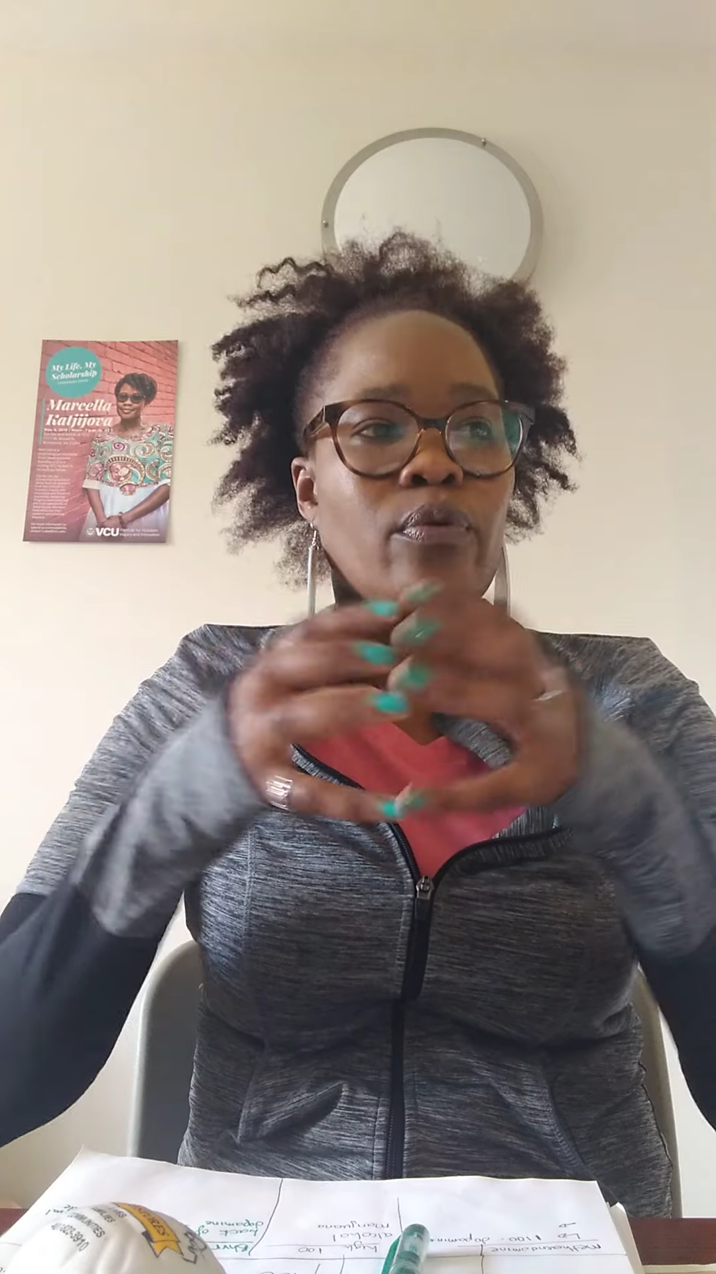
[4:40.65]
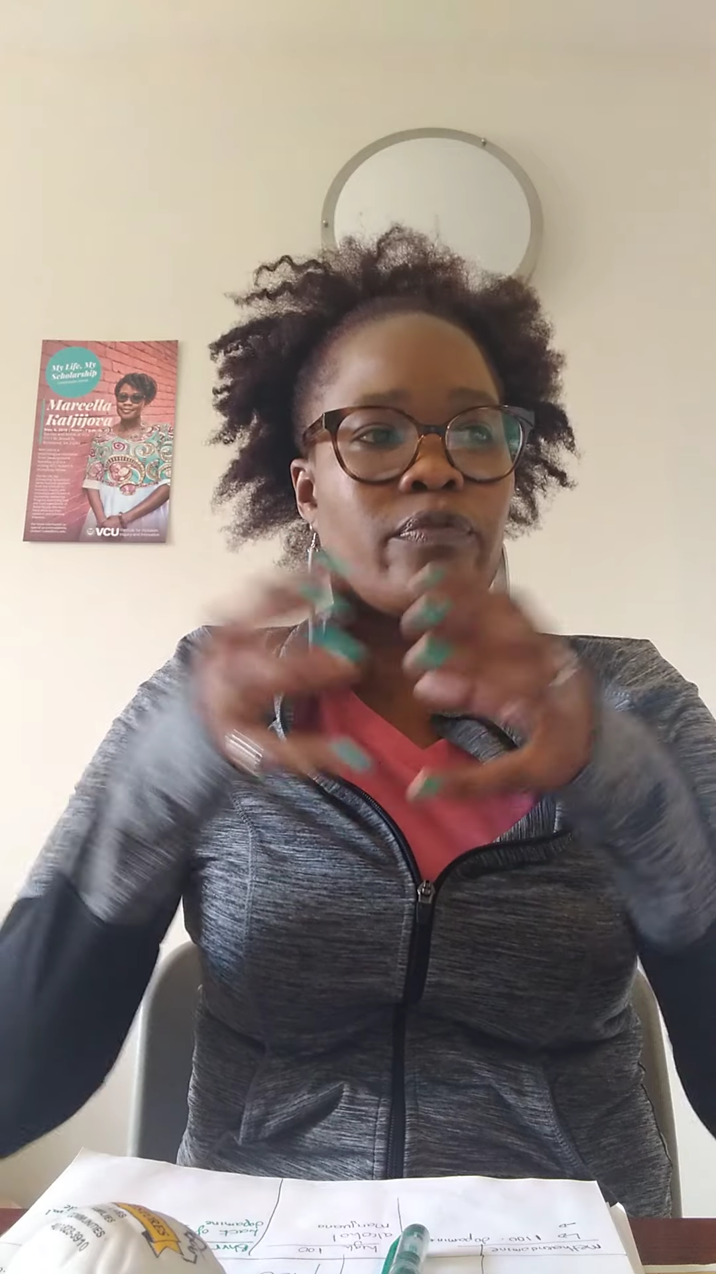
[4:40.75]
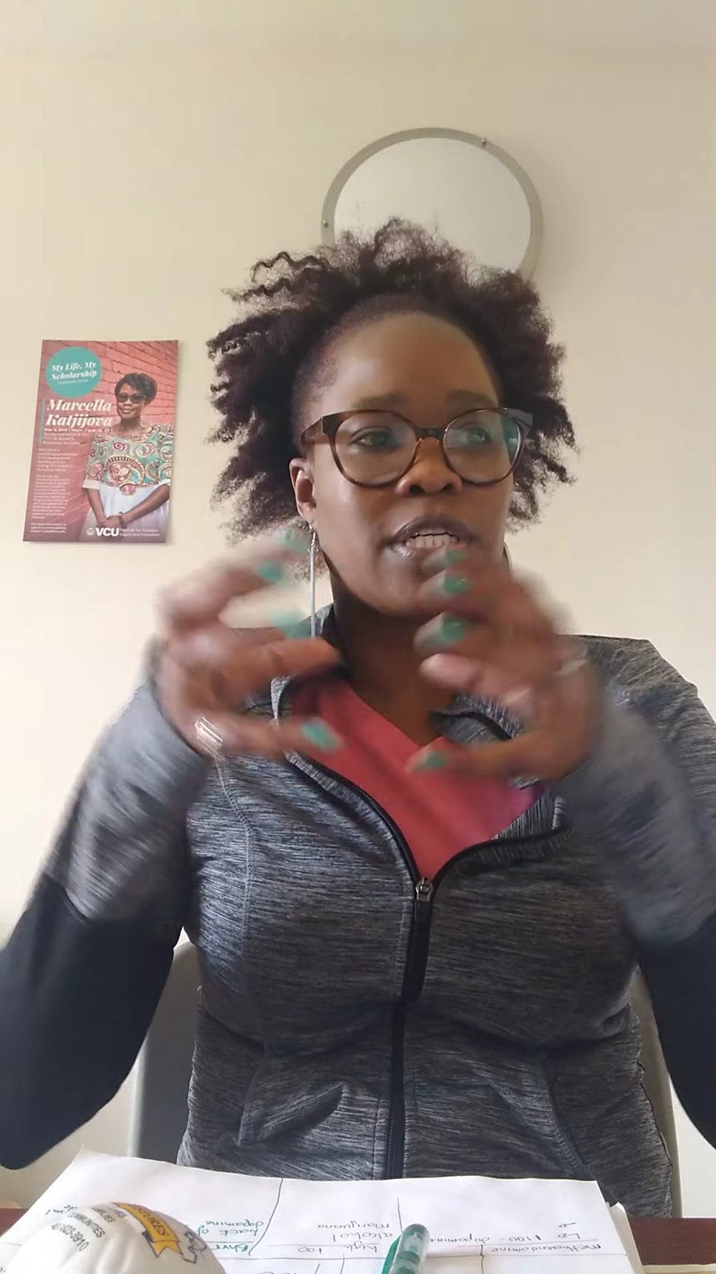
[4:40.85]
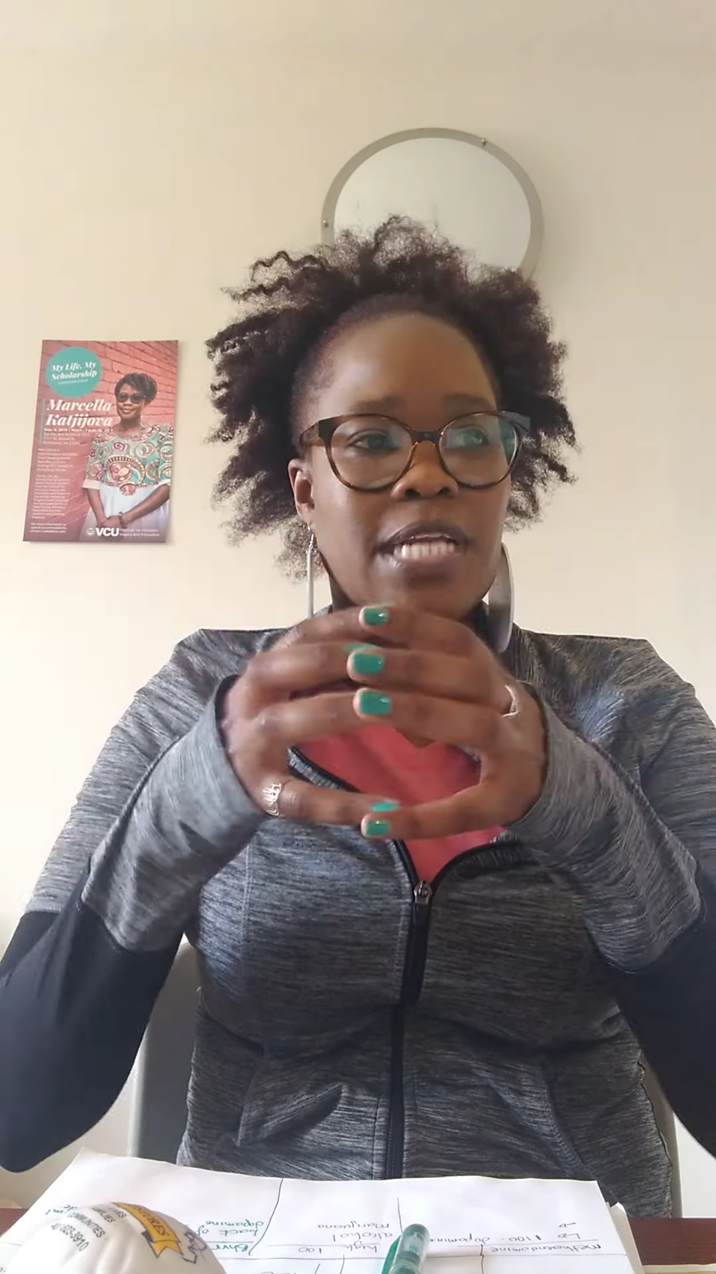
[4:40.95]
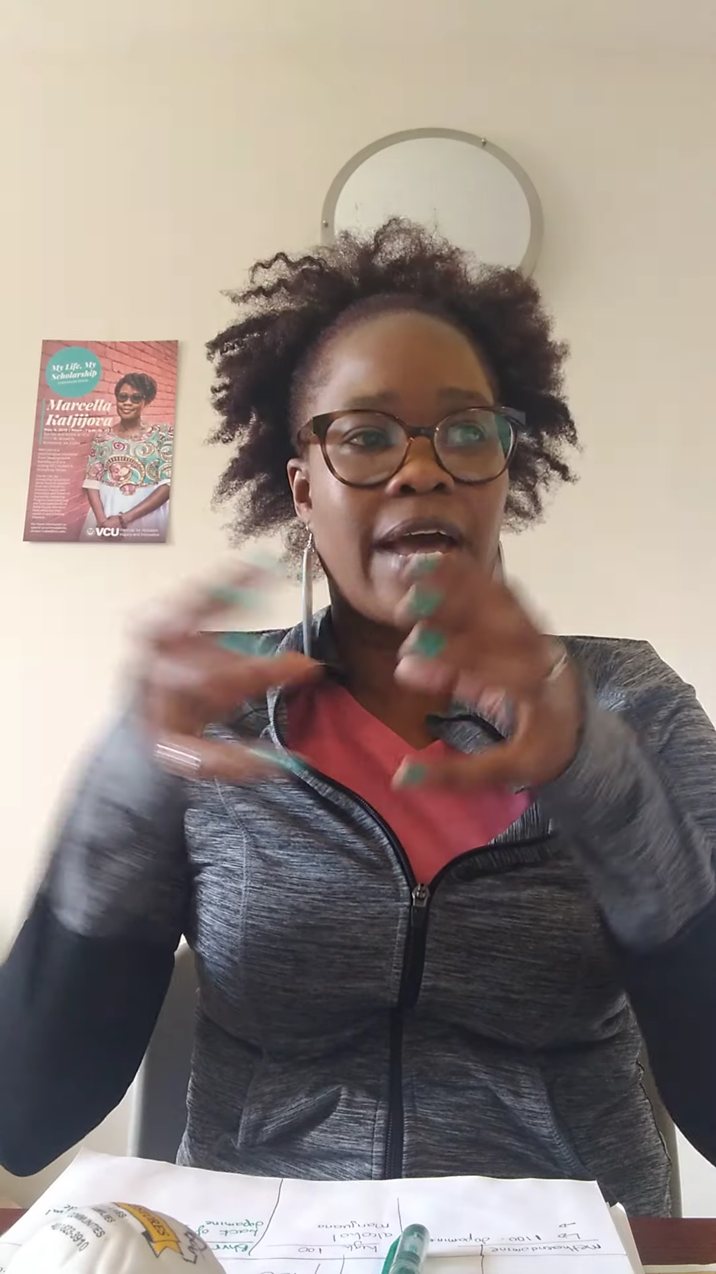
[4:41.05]

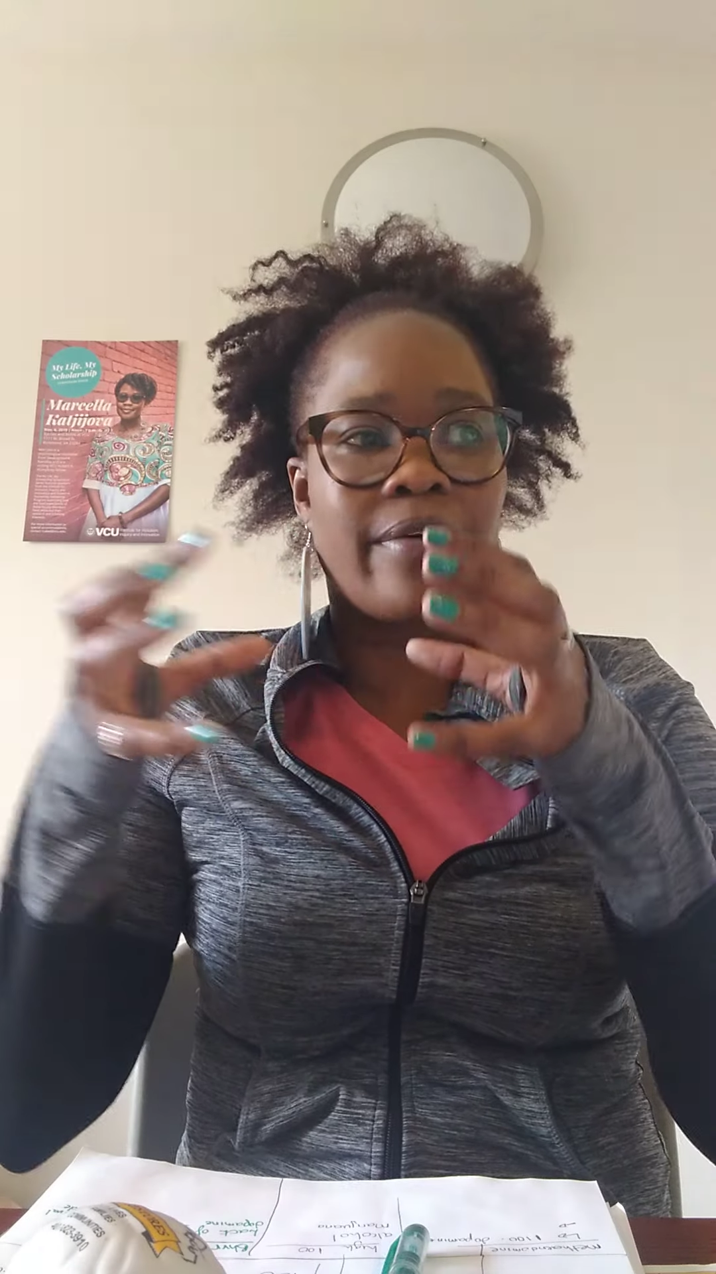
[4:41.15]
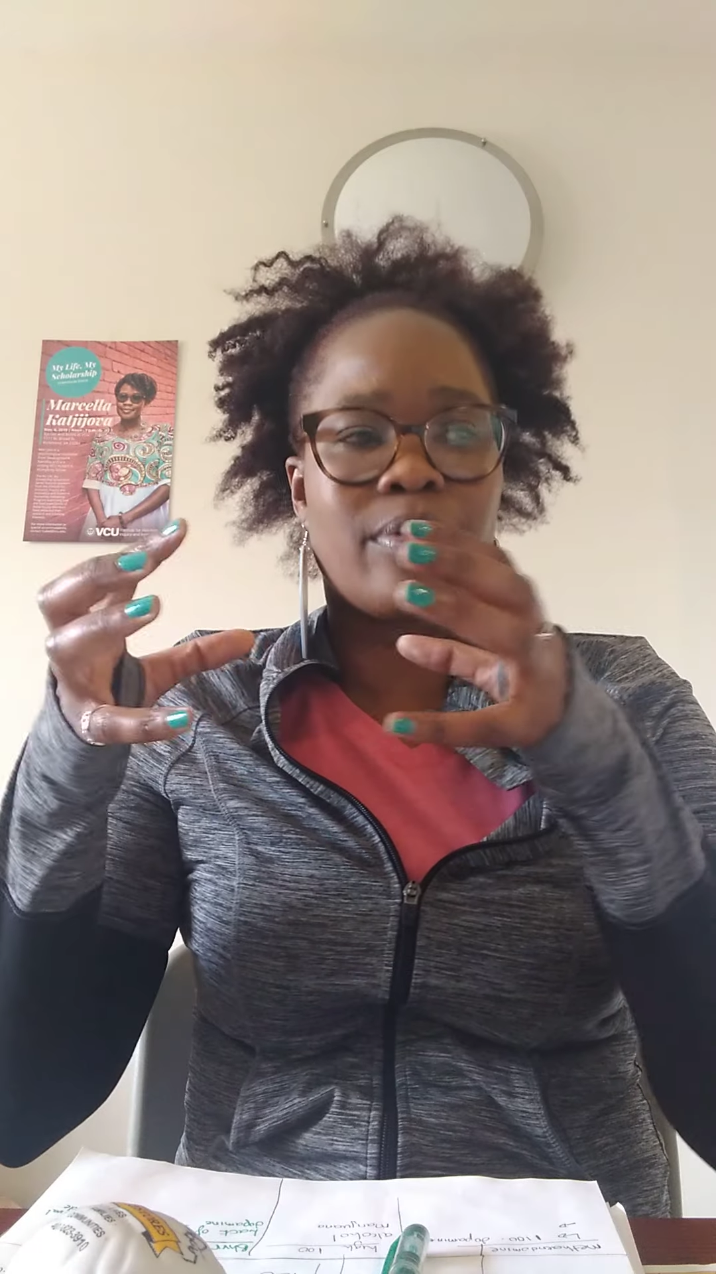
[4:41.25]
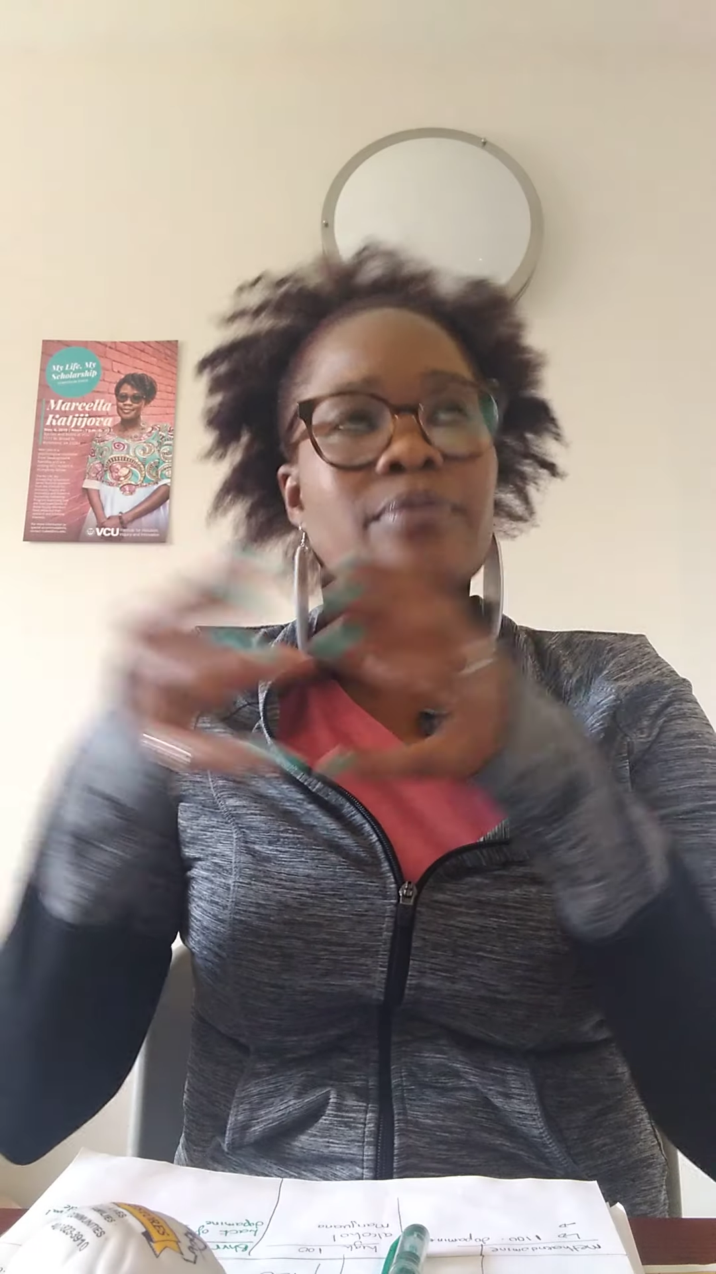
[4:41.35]
ofashla